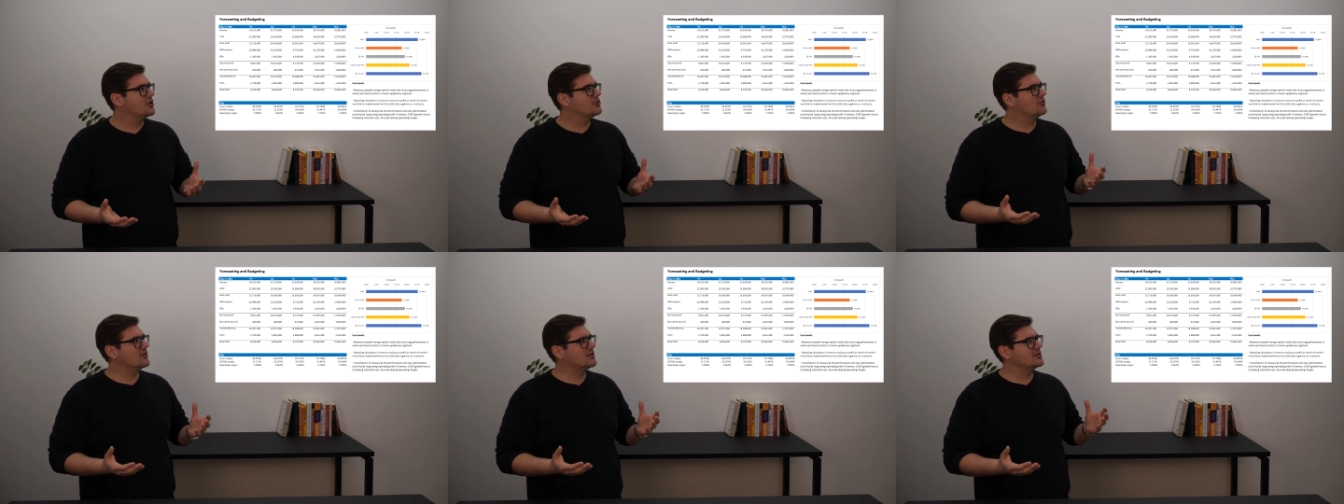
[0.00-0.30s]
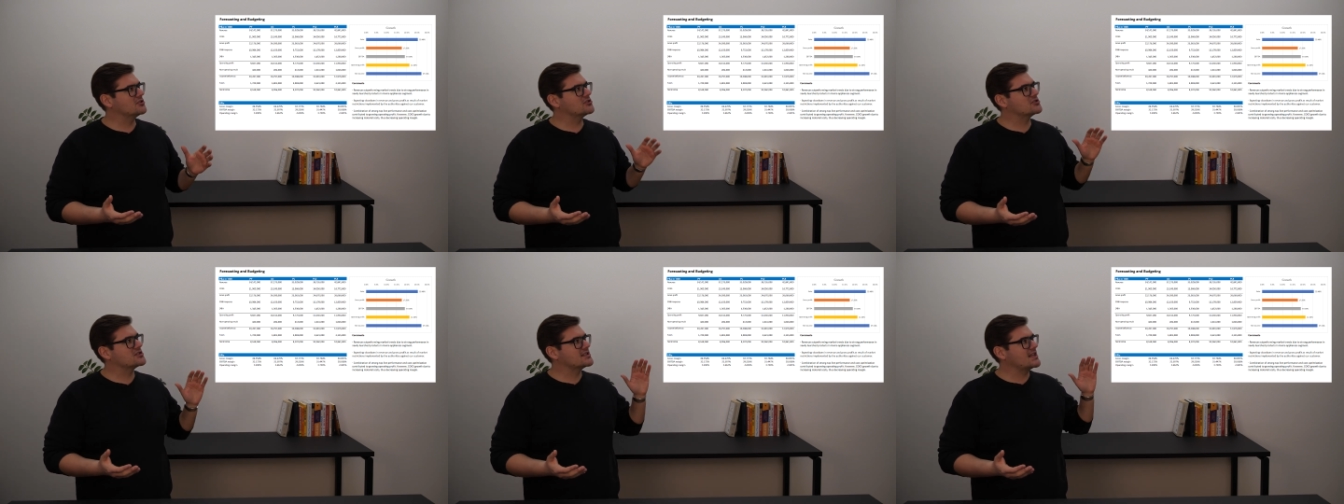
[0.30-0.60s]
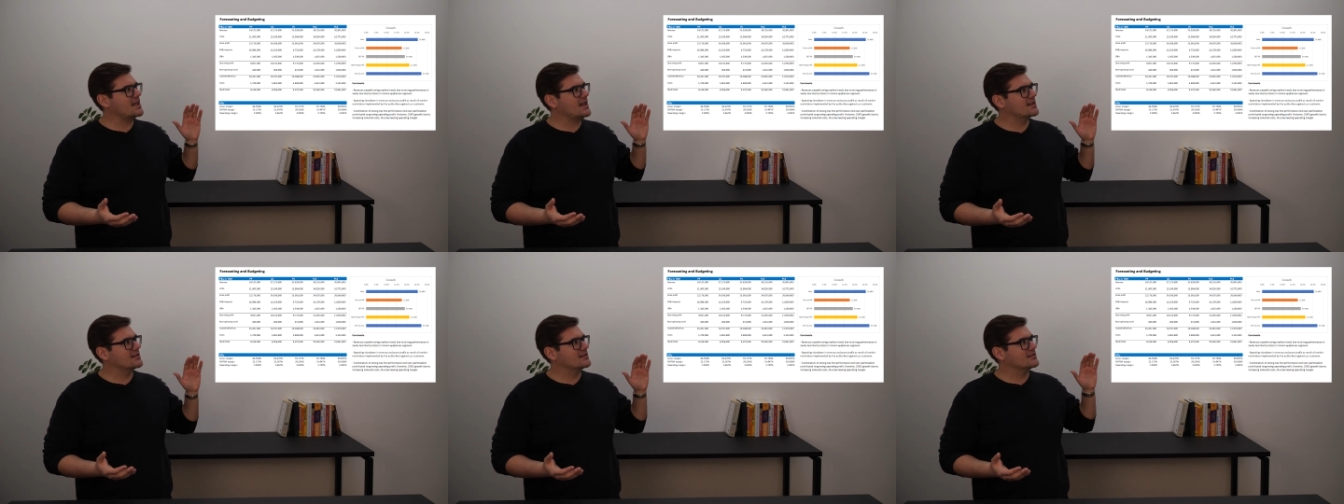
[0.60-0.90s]
To
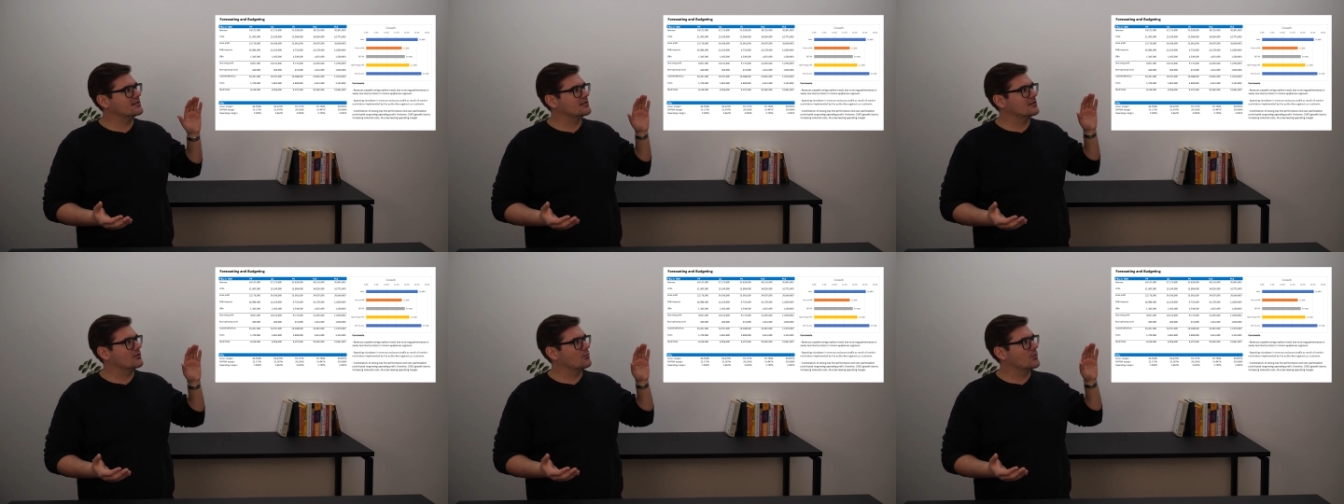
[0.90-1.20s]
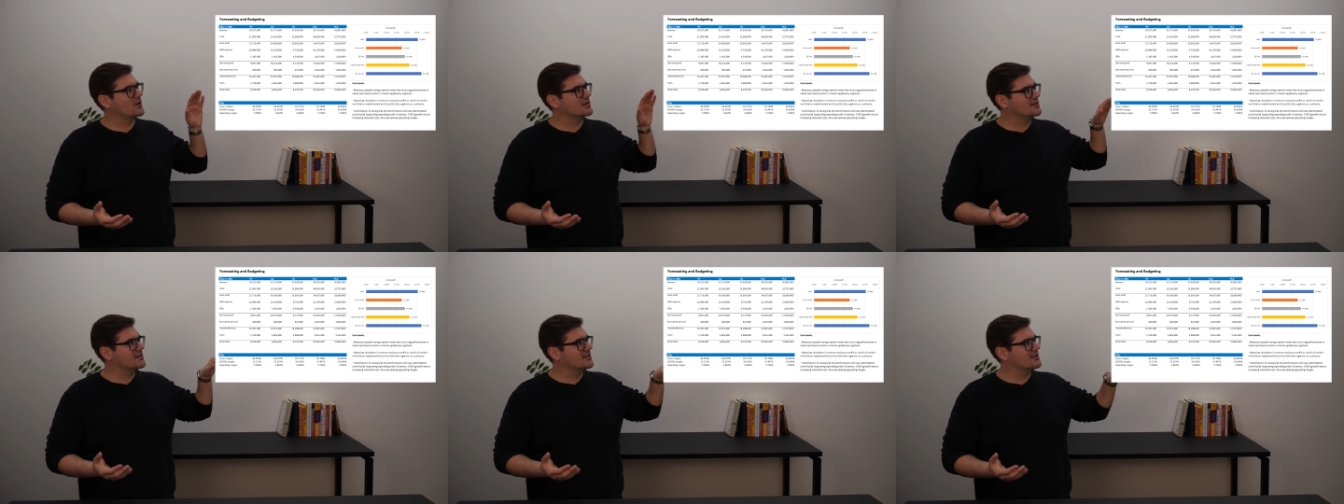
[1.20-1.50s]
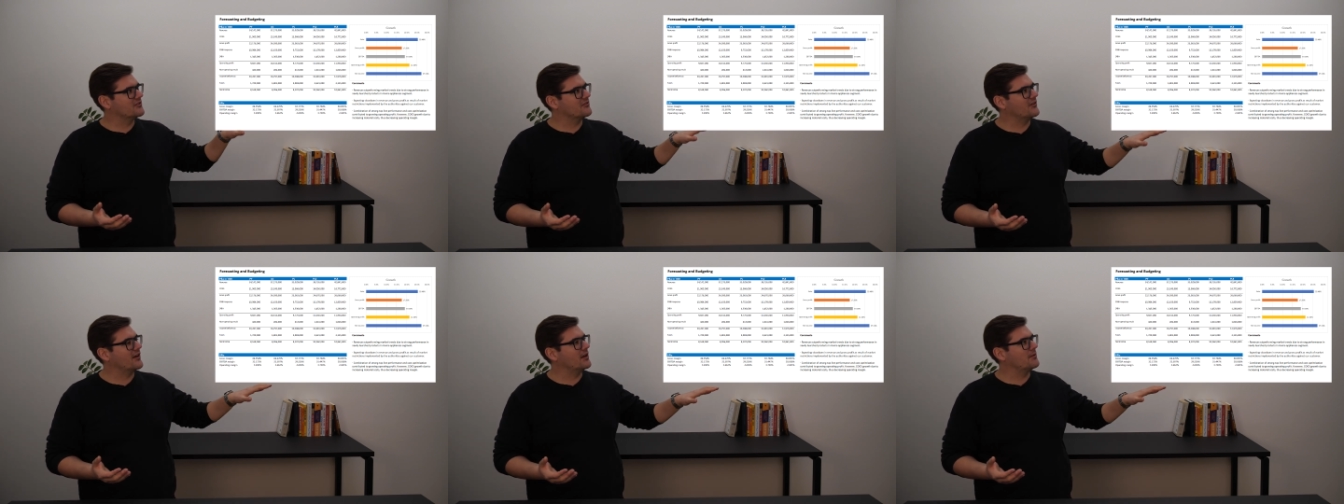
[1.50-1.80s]
understand what the
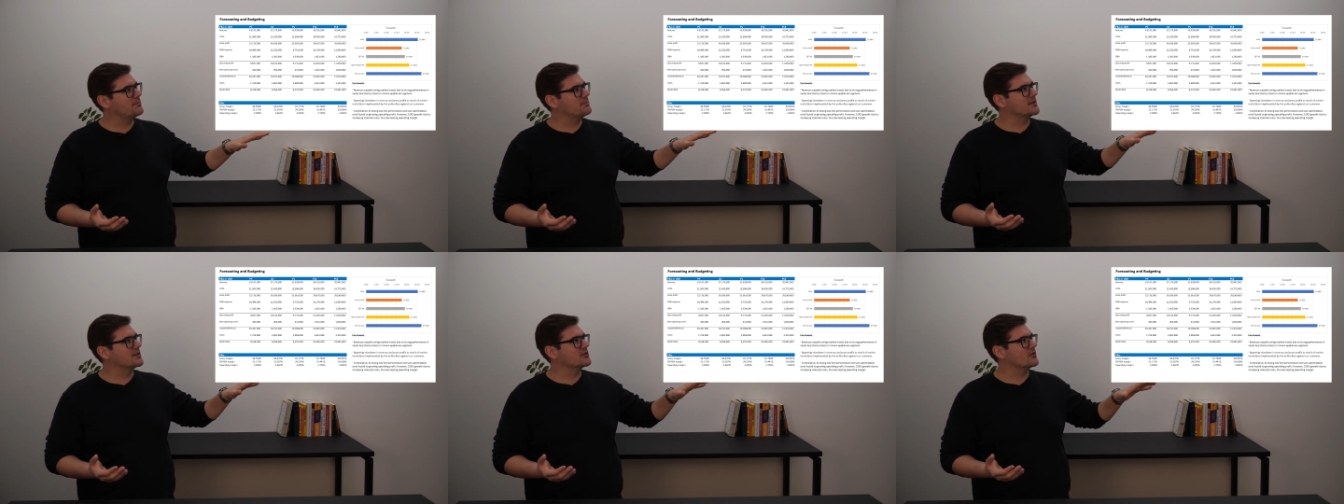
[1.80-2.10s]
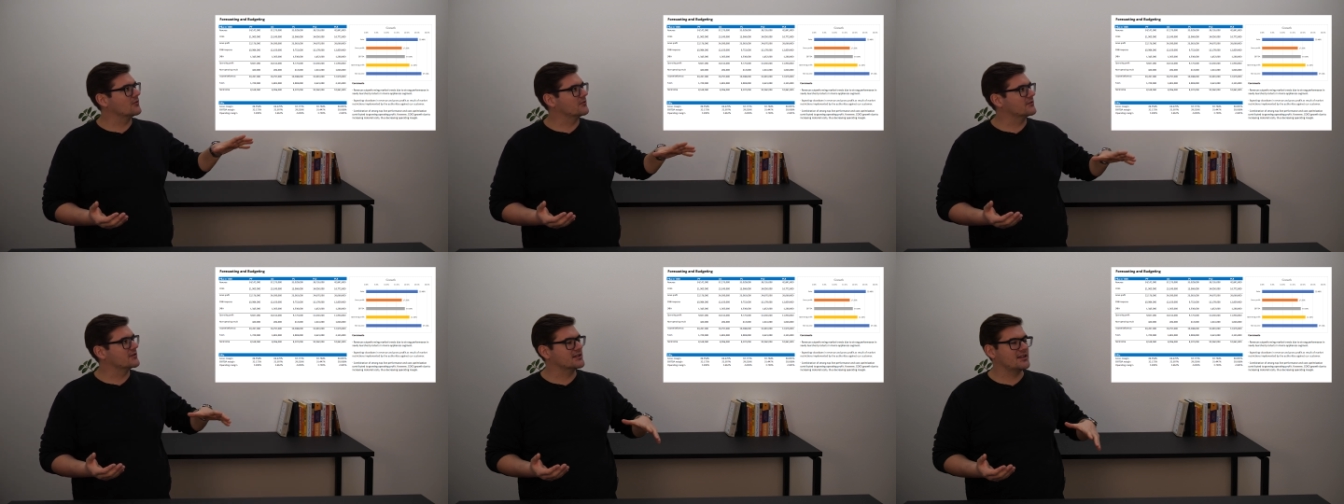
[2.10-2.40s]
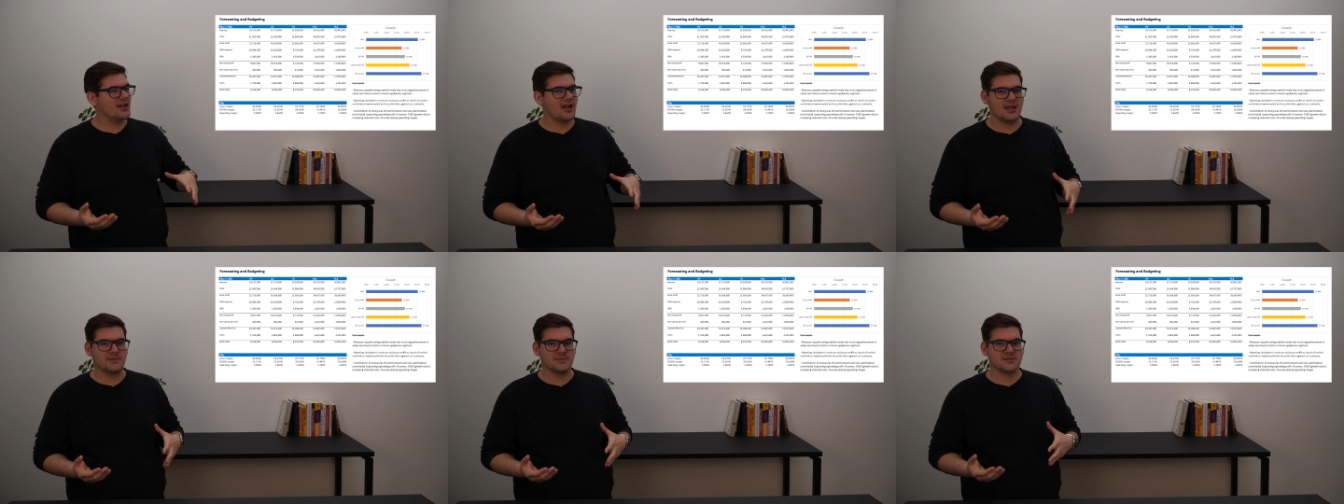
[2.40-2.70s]
development over
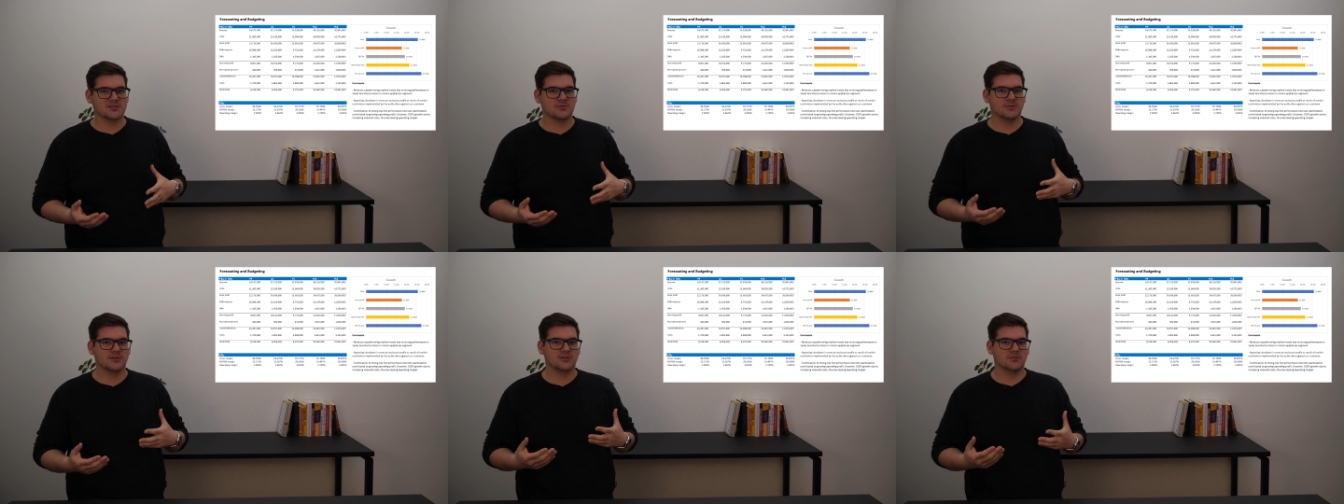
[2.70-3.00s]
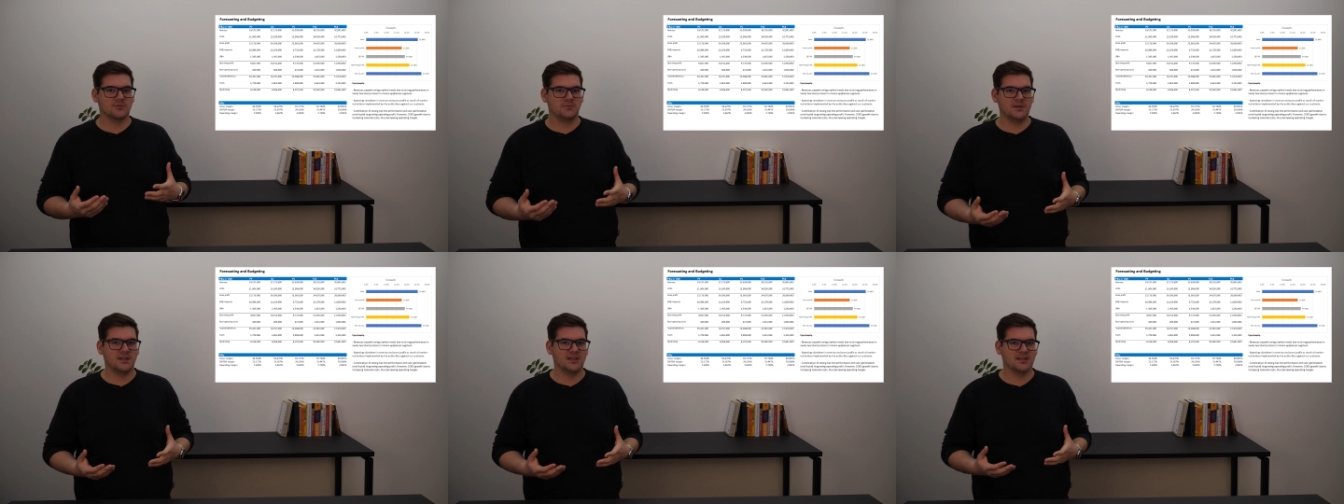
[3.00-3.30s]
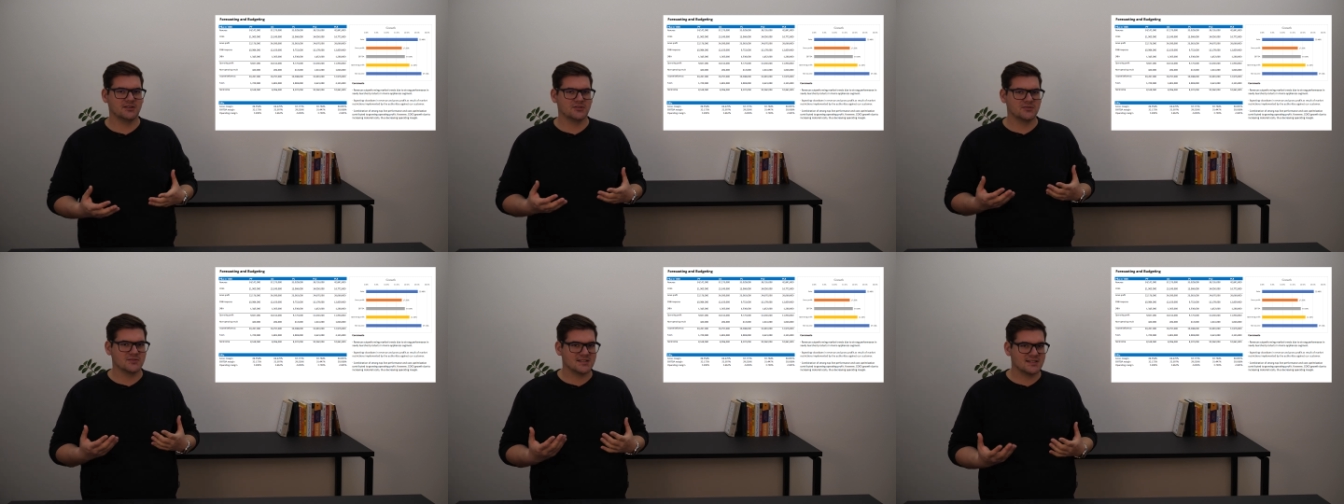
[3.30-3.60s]
time is going to be
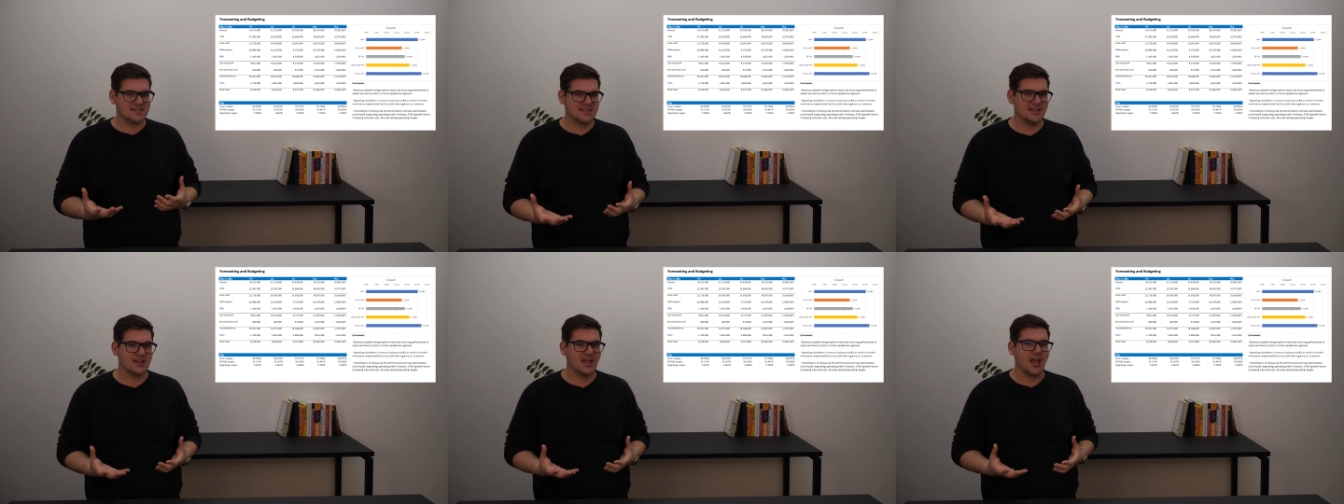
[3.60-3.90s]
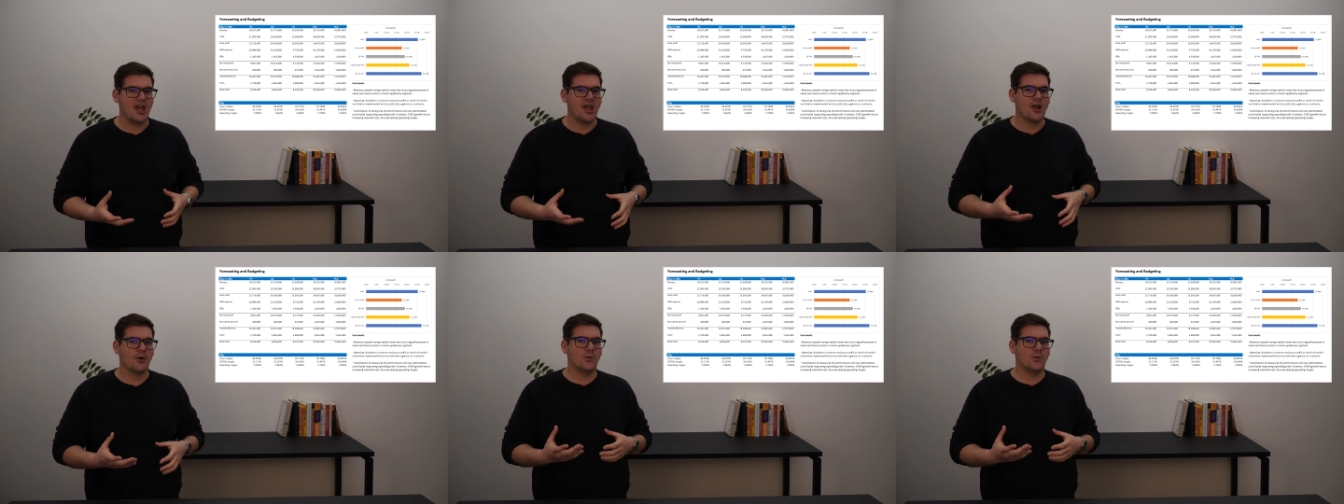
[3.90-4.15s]
and to see